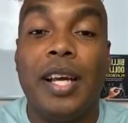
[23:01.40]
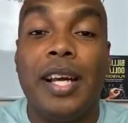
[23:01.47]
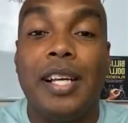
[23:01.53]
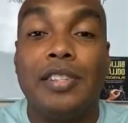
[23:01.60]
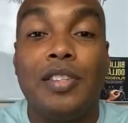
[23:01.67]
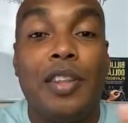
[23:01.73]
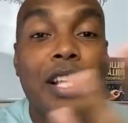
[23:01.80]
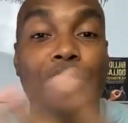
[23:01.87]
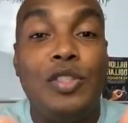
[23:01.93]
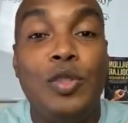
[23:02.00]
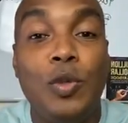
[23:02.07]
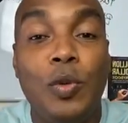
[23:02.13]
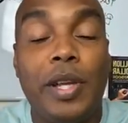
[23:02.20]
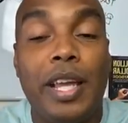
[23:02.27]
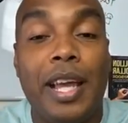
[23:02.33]
so that you
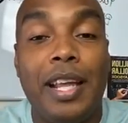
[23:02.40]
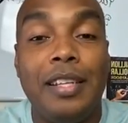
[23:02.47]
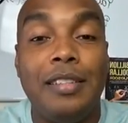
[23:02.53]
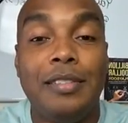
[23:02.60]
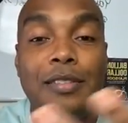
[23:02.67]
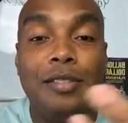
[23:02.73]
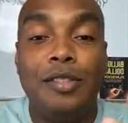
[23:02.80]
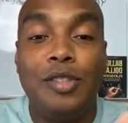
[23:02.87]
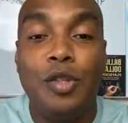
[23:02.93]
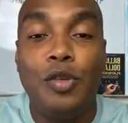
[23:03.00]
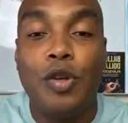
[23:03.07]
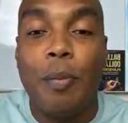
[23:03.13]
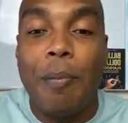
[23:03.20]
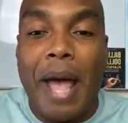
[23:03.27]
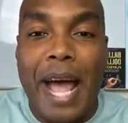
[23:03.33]
can do your
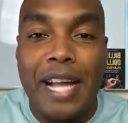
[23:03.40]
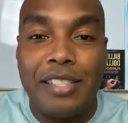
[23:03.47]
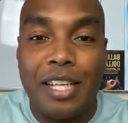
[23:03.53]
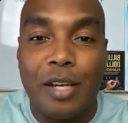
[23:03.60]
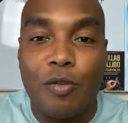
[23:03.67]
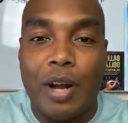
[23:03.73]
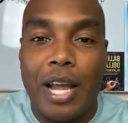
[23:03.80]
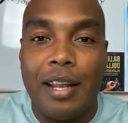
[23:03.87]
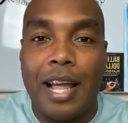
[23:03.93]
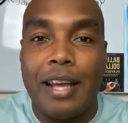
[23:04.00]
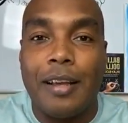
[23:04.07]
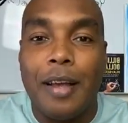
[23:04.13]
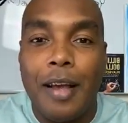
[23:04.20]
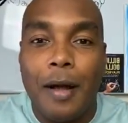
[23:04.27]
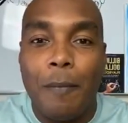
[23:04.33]
magic, right? Like,
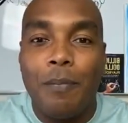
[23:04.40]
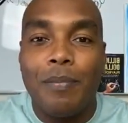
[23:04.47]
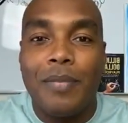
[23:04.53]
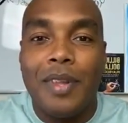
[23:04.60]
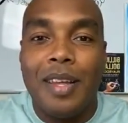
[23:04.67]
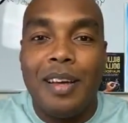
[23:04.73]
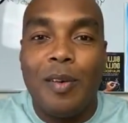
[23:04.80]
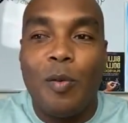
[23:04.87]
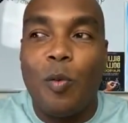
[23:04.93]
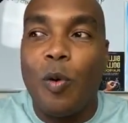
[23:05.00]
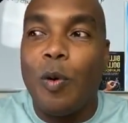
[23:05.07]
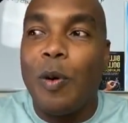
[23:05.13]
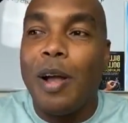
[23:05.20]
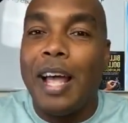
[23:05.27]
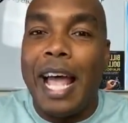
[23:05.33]

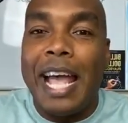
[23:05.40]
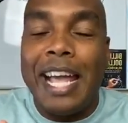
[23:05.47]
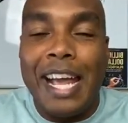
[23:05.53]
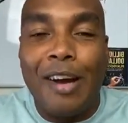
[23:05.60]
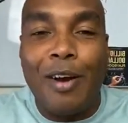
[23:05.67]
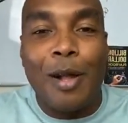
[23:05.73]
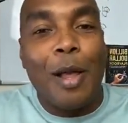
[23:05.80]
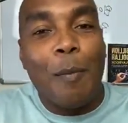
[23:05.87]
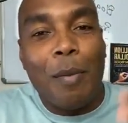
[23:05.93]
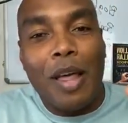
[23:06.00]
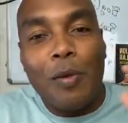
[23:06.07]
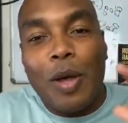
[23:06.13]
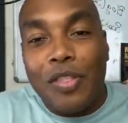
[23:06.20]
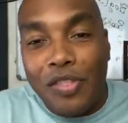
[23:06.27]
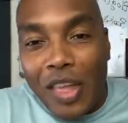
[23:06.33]
hey, Eric, by the
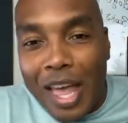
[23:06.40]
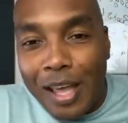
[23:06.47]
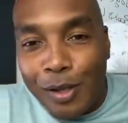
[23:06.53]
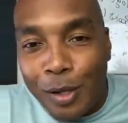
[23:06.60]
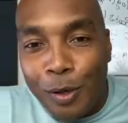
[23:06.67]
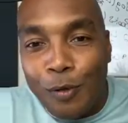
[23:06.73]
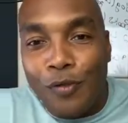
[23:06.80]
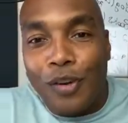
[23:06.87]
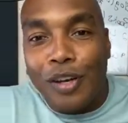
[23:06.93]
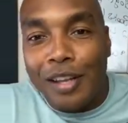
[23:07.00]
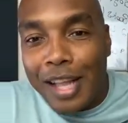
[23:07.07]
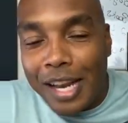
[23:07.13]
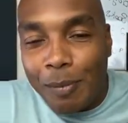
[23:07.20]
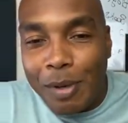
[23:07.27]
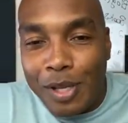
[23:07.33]
way, thank you for
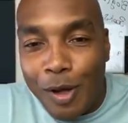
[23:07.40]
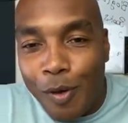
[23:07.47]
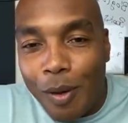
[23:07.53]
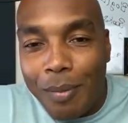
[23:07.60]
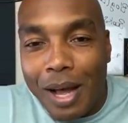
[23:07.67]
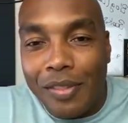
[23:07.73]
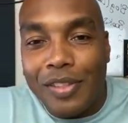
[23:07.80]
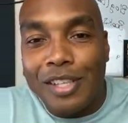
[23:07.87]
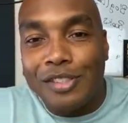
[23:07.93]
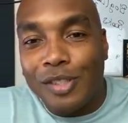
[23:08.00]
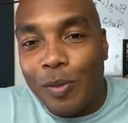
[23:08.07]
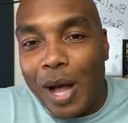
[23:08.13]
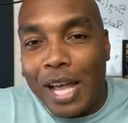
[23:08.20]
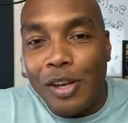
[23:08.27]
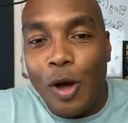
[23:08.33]
letting me know about this so
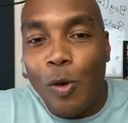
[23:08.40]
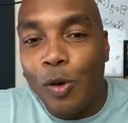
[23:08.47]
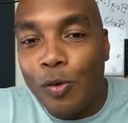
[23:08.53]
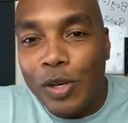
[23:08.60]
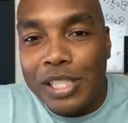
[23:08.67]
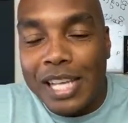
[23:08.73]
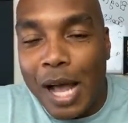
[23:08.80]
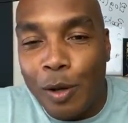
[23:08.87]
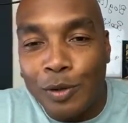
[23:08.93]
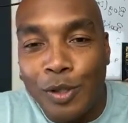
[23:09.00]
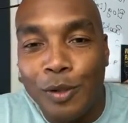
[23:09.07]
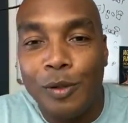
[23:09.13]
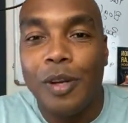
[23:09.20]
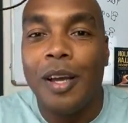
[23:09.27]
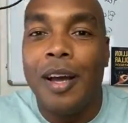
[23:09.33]
I know who to reach out
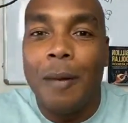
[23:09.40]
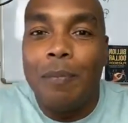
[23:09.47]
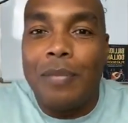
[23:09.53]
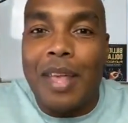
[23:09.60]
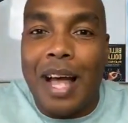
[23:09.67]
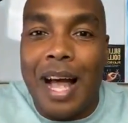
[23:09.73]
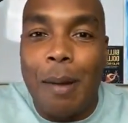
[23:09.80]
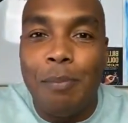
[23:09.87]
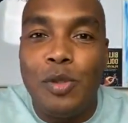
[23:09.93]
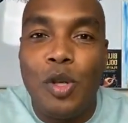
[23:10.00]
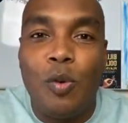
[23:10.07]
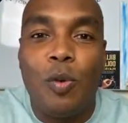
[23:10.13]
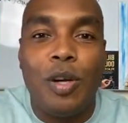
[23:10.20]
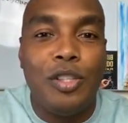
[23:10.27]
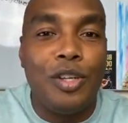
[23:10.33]
to. I'm
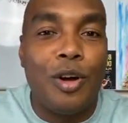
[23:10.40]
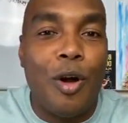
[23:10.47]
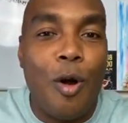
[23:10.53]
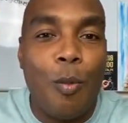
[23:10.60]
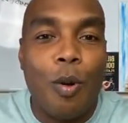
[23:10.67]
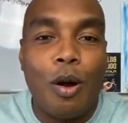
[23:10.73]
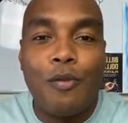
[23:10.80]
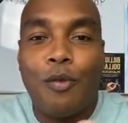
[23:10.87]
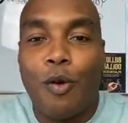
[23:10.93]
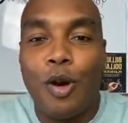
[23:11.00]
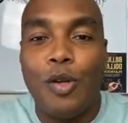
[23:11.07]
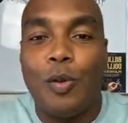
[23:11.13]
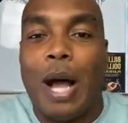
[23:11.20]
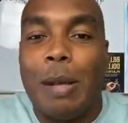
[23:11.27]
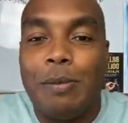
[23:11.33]
doing your homework for
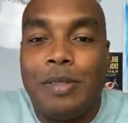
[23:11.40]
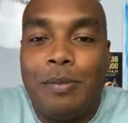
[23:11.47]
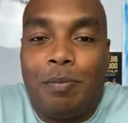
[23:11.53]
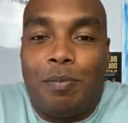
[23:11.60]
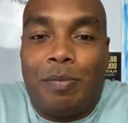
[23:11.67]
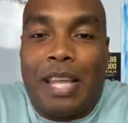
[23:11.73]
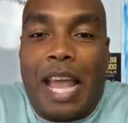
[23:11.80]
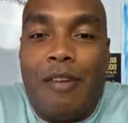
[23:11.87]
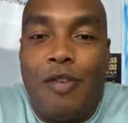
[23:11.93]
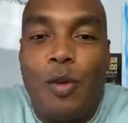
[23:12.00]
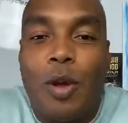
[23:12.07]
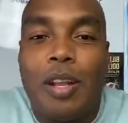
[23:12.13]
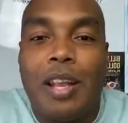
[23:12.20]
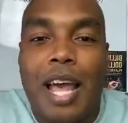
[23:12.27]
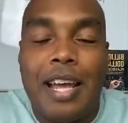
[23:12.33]
you. I gave you a
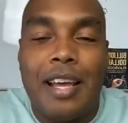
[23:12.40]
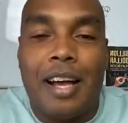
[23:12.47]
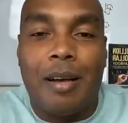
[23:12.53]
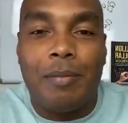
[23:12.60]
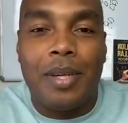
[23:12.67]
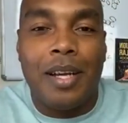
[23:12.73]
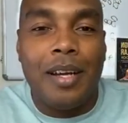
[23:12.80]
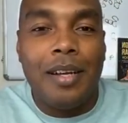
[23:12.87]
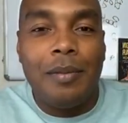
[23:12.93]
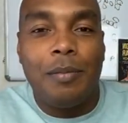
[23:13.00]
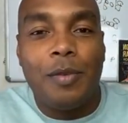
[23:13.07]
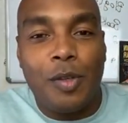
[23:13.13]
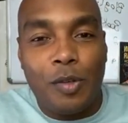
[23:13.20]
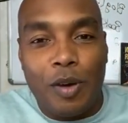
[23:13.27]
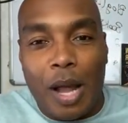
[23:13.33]
layup,
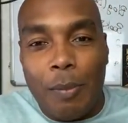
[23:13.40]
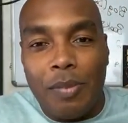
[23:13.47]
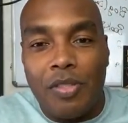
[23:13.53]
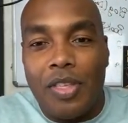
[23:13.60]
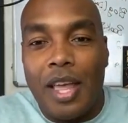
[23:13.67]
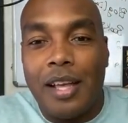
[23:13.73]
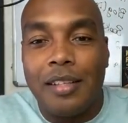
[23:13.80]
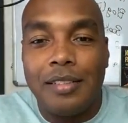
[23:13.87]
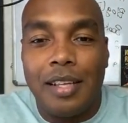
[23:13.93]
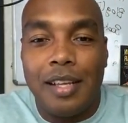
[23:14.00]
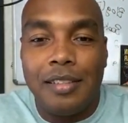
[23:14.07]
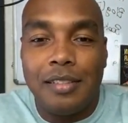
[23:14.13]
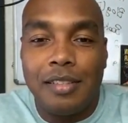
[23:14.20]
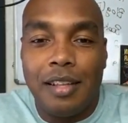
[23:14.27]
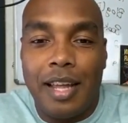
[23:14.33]
grab the thing, and, and
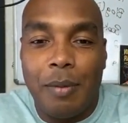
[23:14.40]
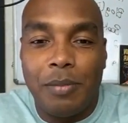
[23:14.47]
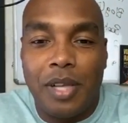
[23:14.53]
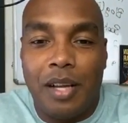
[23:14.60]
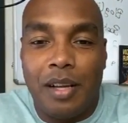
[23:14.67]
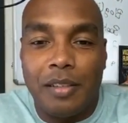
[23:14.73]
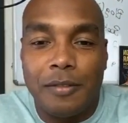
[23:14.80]
slam dunk.